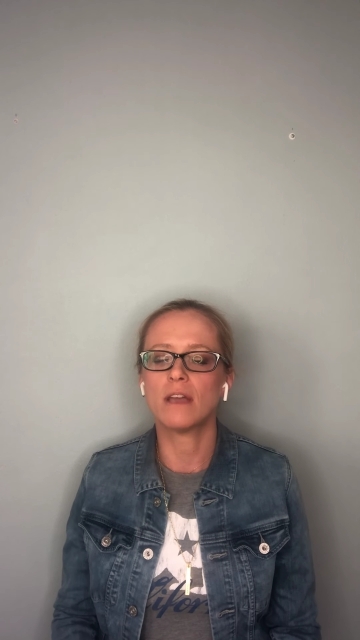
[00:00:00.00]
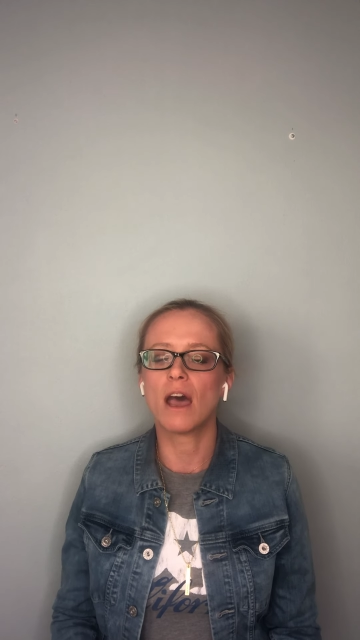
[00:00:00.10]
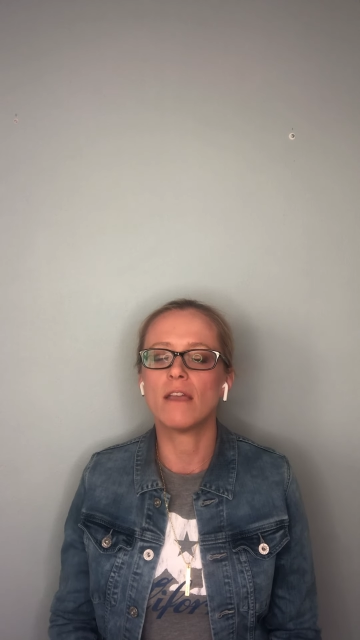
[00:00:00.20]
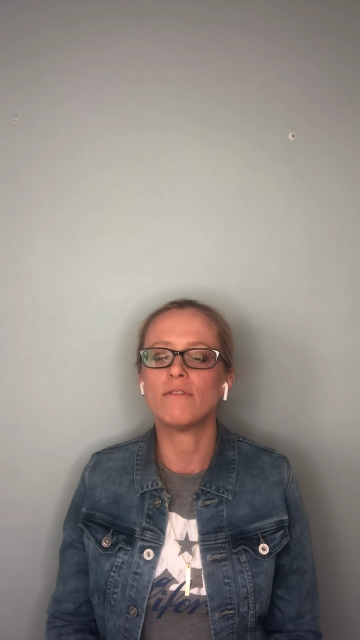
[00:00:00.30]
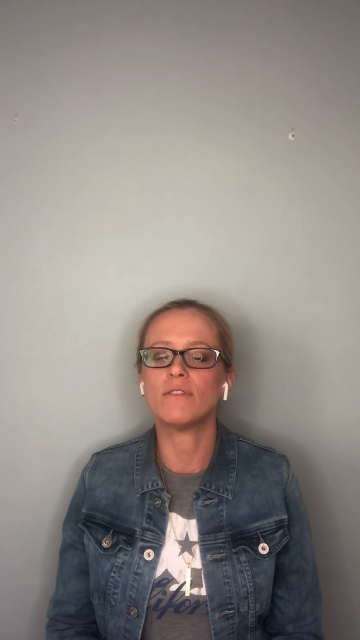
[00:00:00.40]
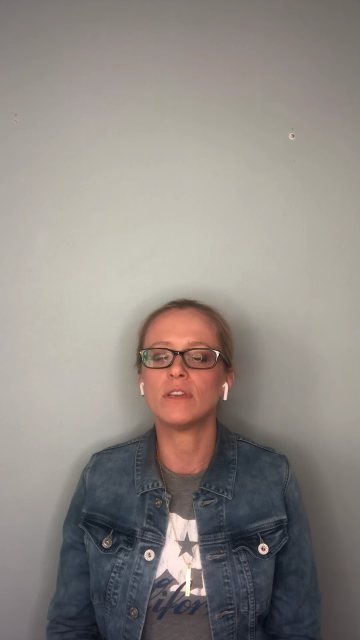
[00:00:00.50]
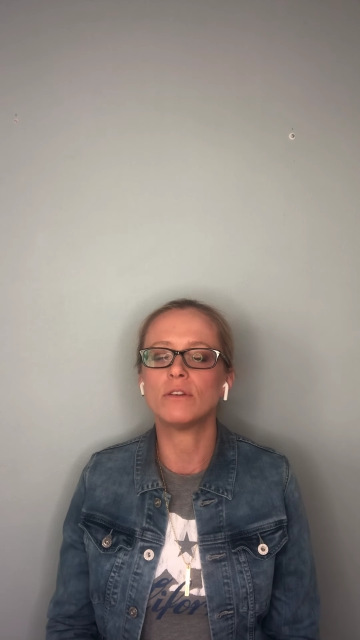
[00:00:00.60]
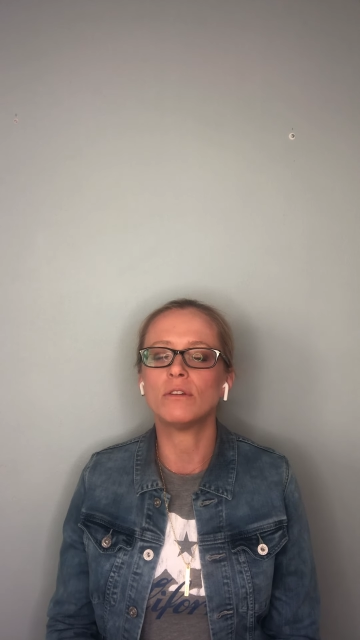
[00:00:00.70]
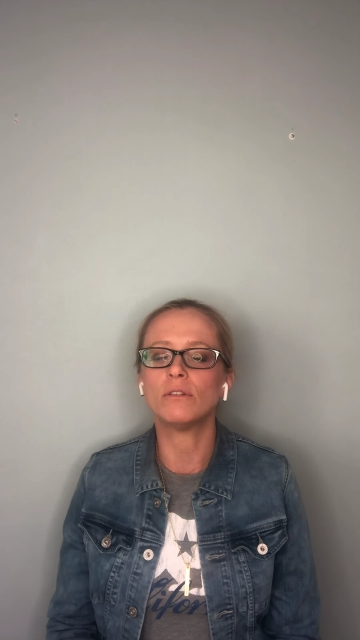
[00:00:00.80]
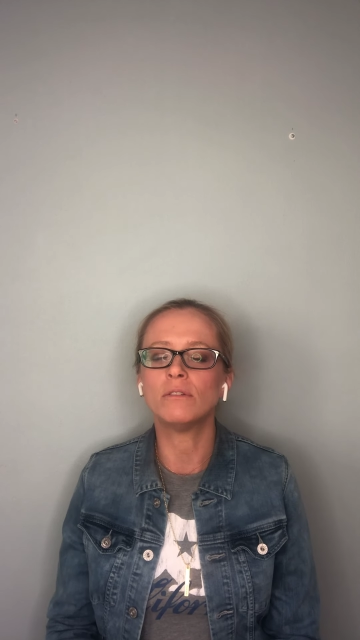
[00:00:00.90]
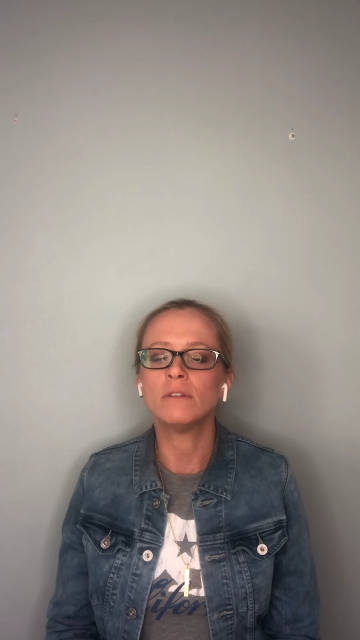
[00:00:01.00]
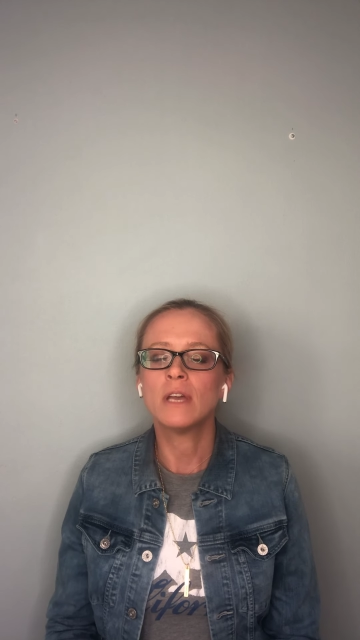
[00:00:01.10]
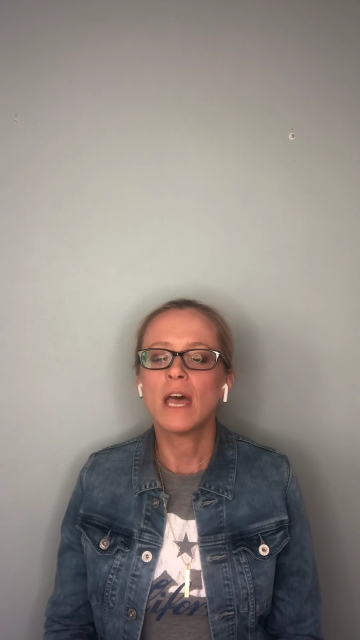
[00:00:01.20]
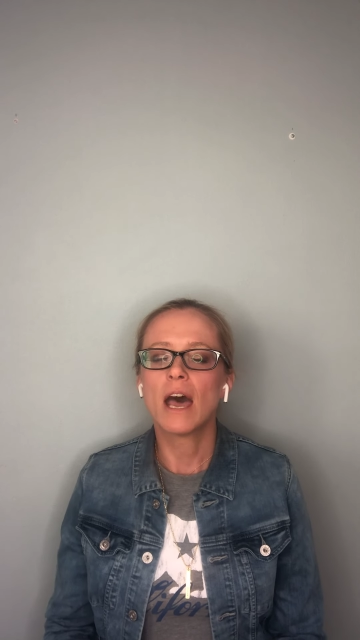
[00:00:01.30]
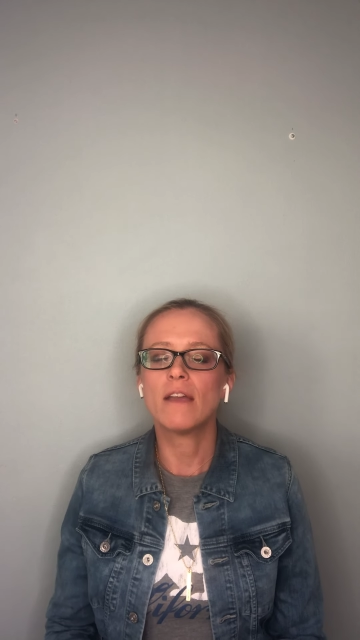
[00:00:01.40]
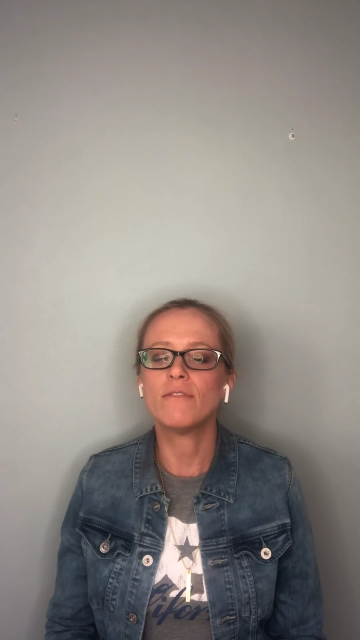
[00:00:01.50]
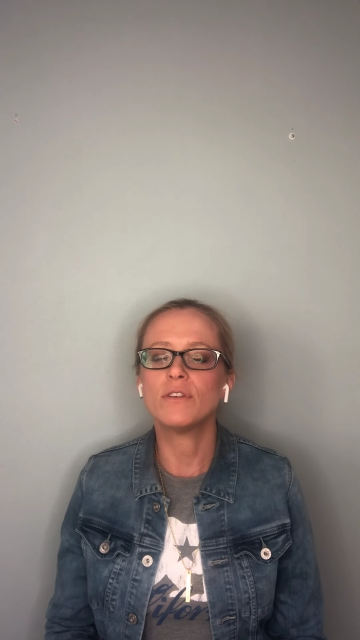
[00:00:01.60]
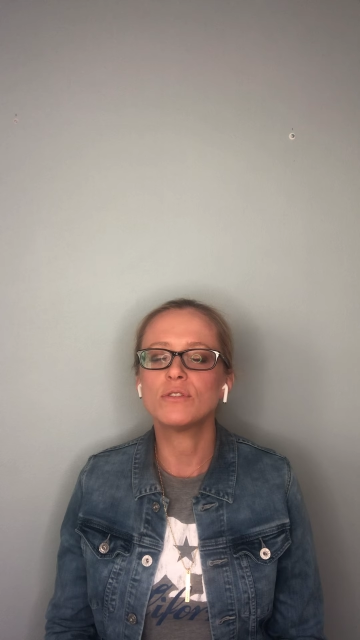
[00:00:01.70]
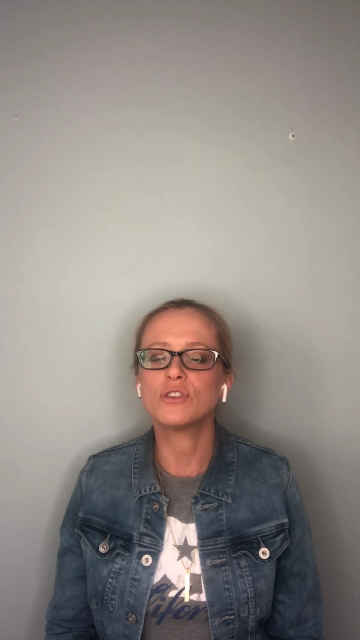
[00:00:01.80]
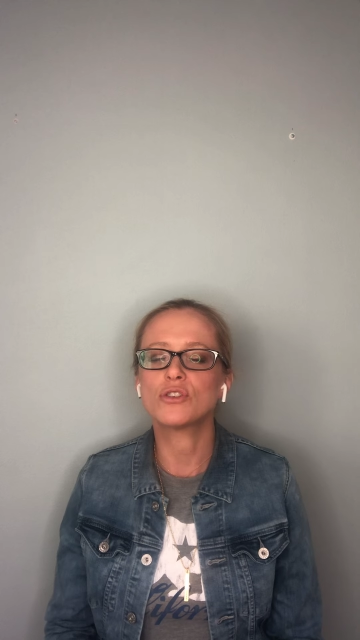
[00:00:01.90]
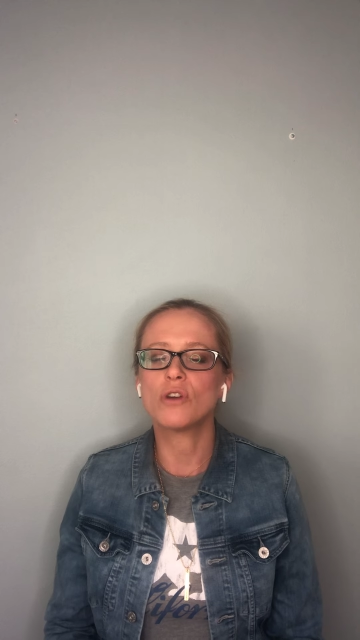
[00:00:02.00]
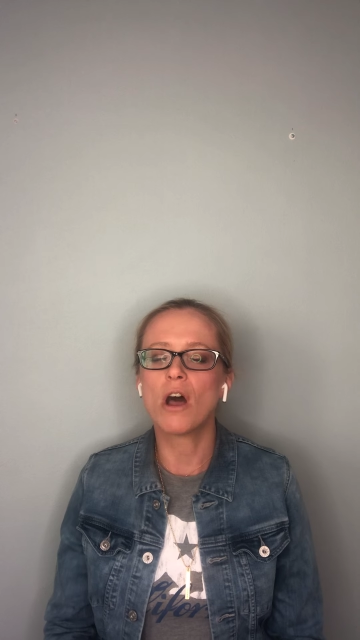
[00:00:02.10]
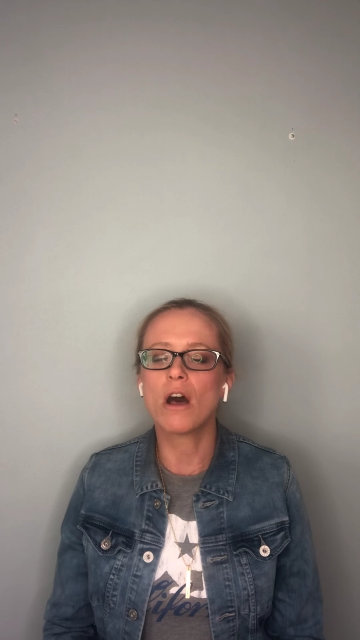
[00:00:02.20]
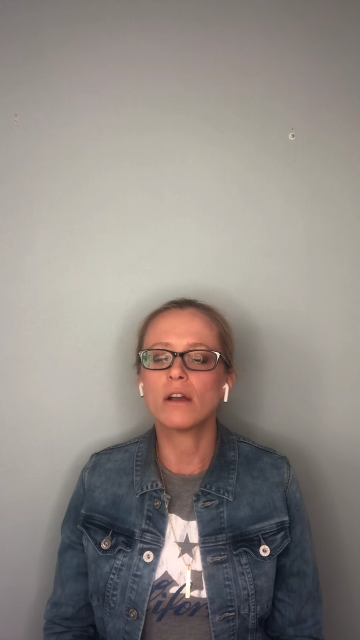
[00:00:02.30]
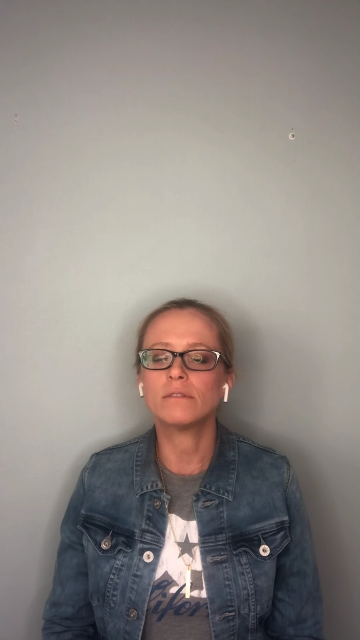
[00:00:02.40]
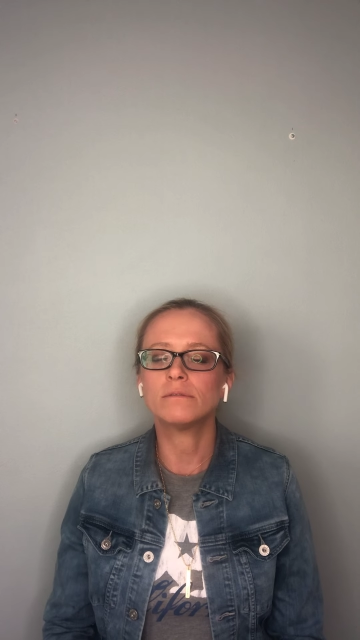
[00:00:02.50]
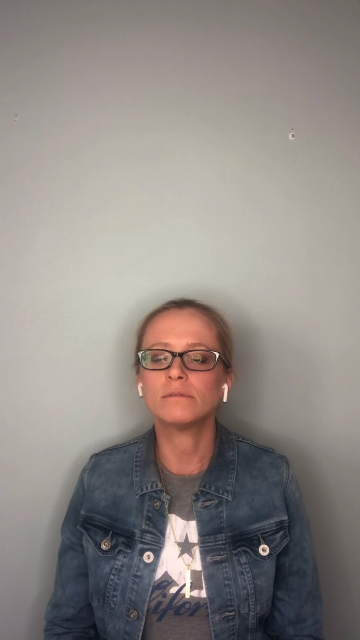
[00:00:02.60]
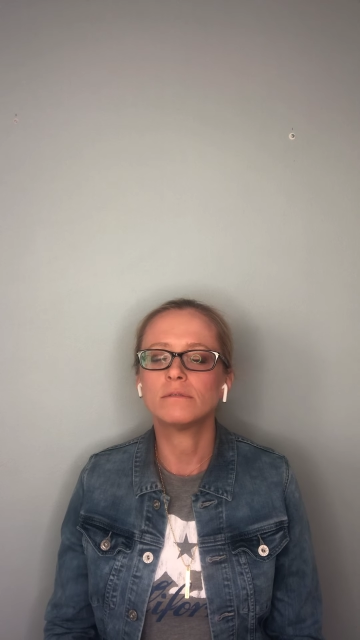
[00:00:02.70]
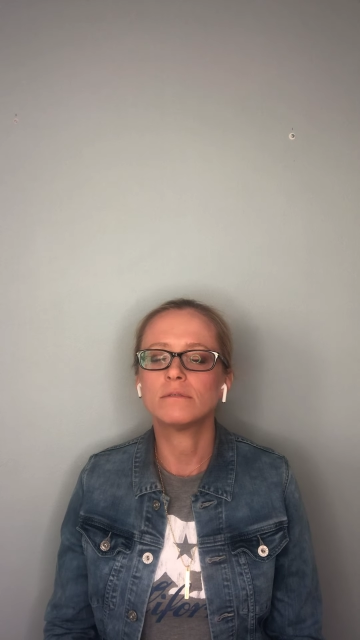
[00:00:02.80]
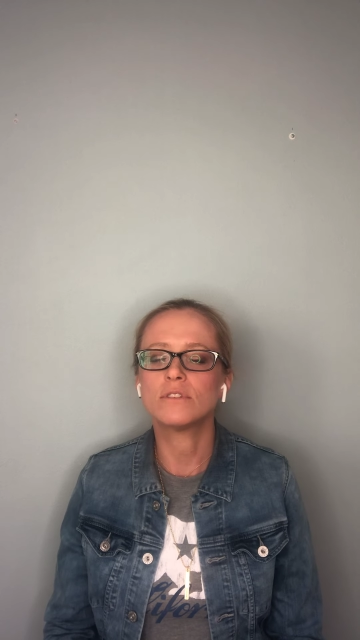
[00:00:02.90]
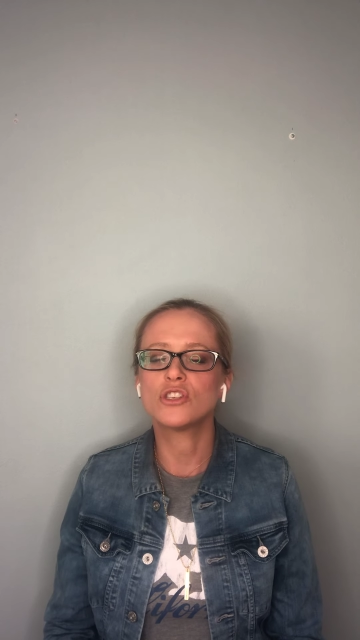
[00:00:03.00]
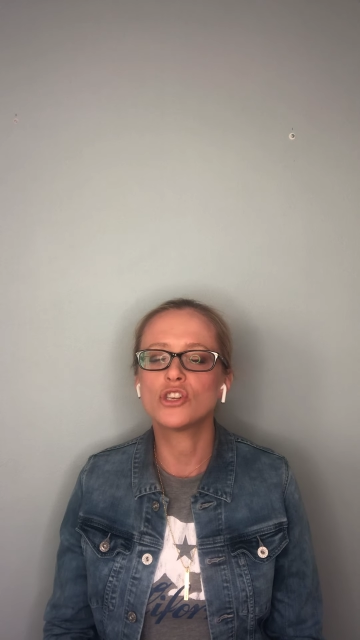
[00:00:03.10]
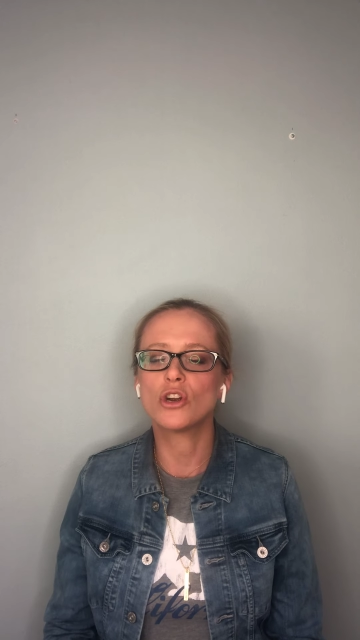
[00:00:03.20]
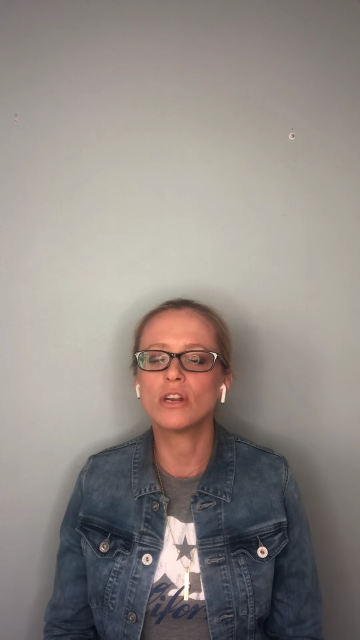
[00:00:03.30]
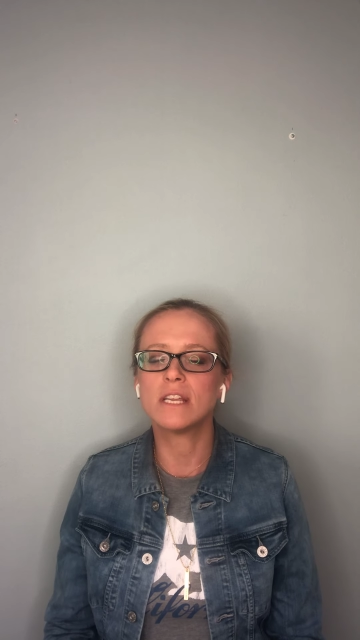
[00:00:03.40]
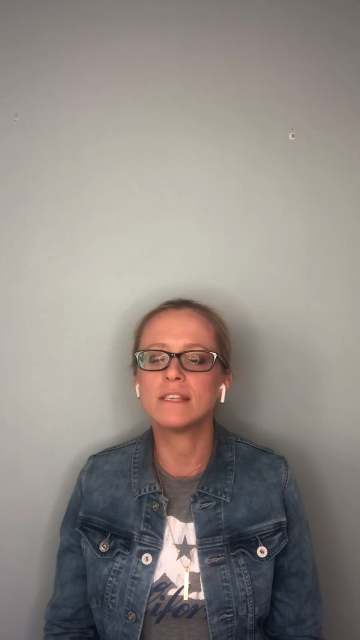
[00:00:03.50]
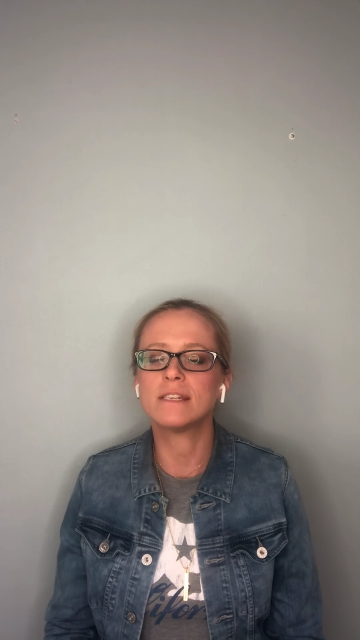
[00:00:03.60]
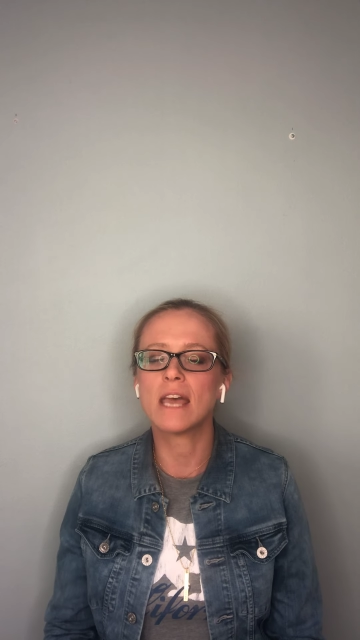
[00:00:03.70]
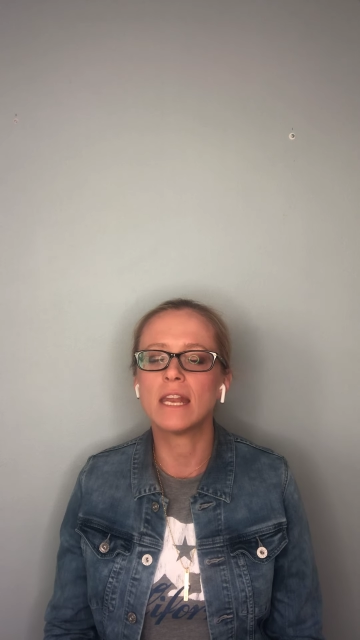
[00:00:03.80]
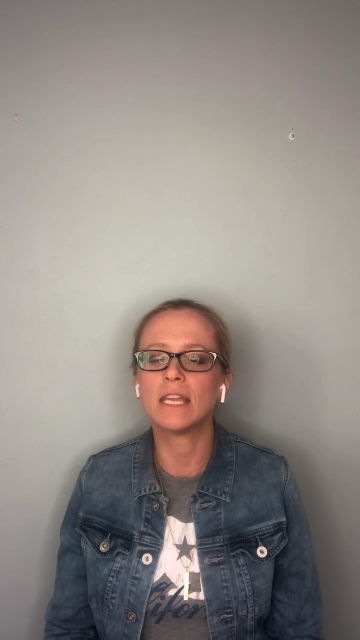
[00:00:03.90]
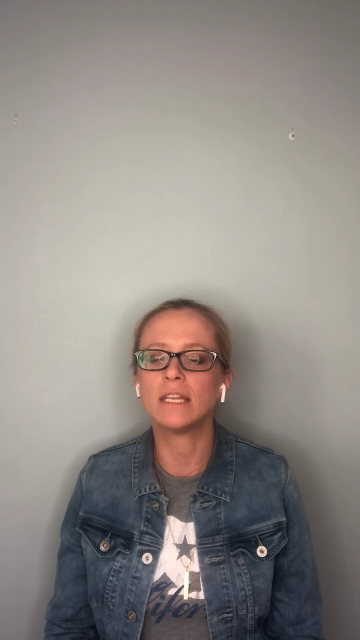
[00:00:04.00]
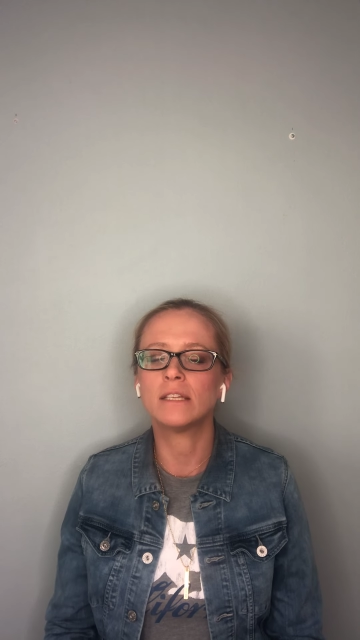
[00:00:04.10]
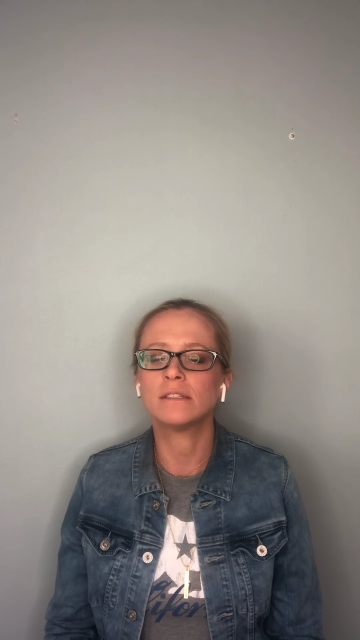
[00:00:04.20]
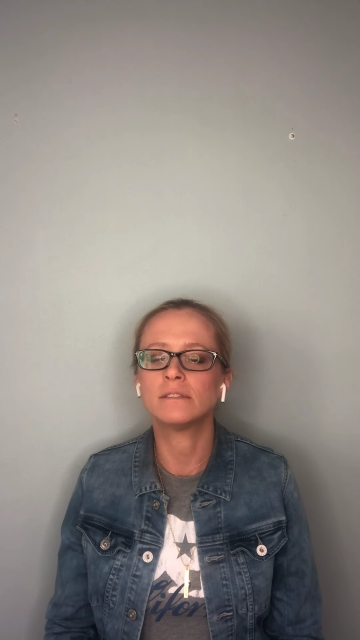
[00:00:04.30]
I feel strong, sturdy, steady.